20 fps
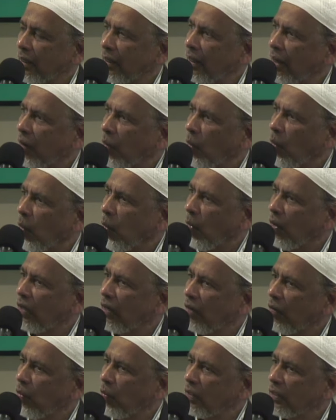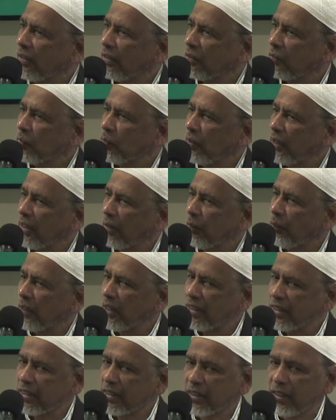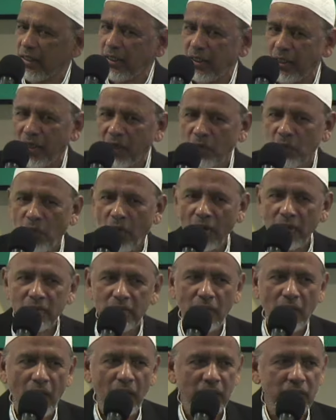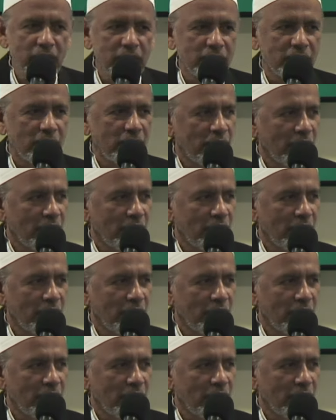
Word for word: All, all that we, we see around us,